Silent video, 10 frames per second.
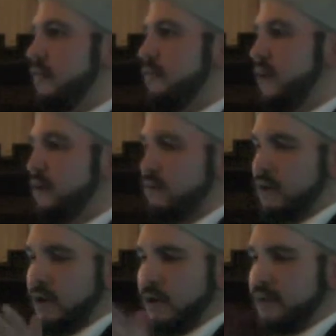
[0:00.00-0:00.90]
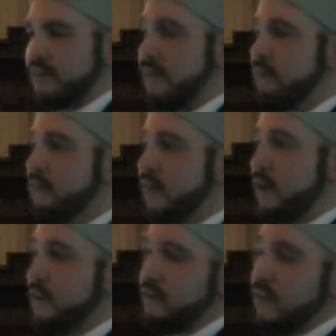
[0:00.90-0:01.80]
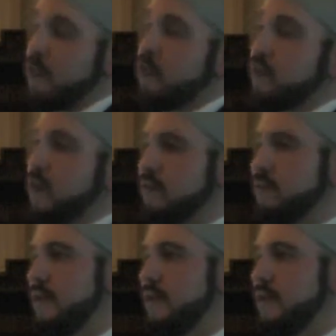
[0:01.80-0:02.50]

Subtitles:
they exempt, and they were taxed